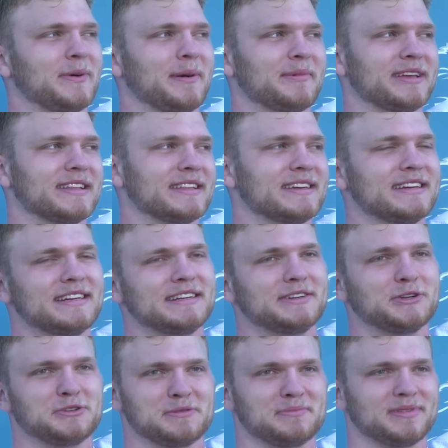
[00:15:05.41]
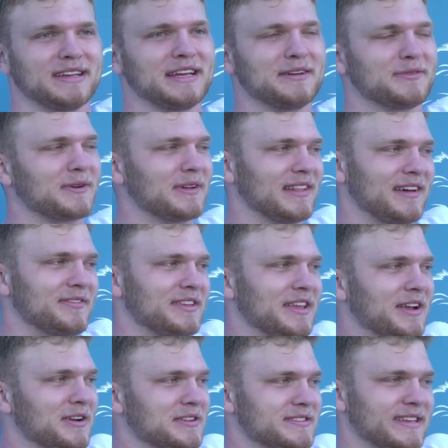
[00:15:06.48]
I mean, dude's been playing for 11
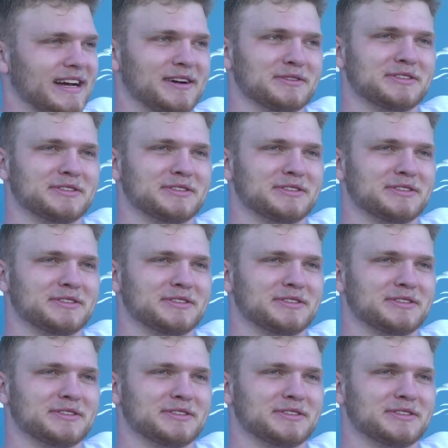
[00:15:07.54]
years now,